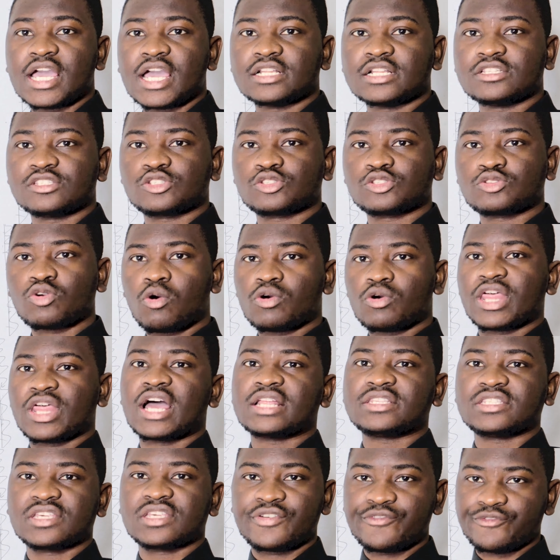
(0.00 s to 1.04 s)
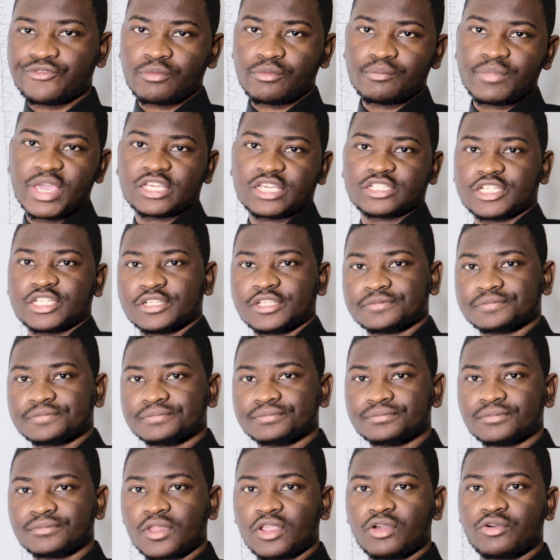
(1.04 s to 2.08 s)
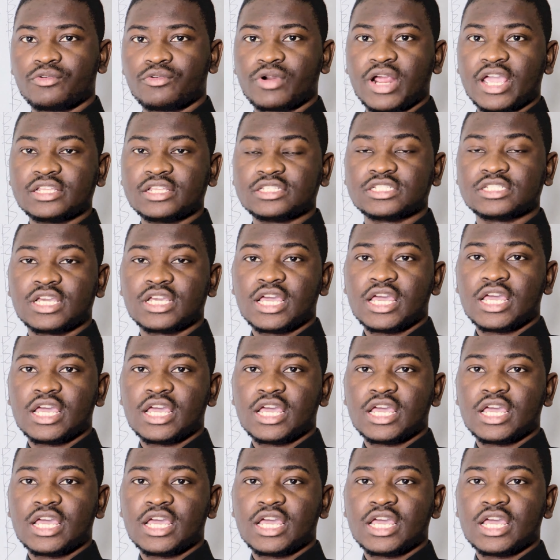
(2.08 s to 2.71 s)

and store that information, right?